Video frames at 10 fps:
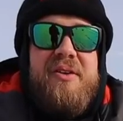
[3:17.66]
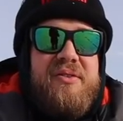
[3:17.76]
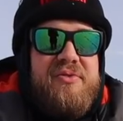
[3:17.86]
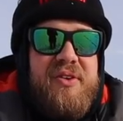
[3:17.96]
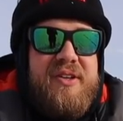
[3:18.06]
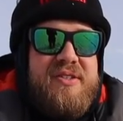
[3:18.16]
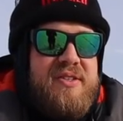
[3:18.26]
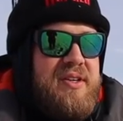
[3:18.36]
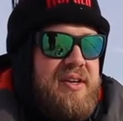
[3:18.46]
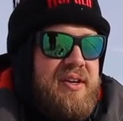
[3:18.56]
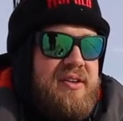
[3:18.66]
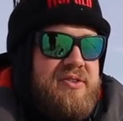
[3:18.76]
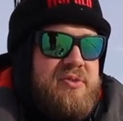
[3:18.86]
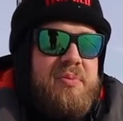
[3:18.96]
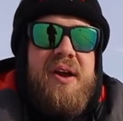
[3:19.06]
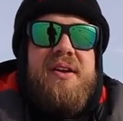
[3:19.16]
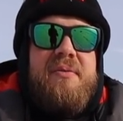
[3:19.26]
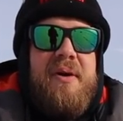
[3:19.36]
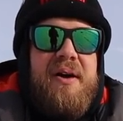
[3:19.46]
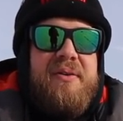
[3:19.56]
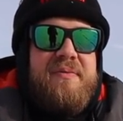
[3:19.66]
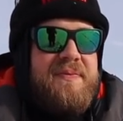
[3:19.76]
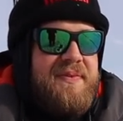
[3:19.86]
you can fish, spreading them out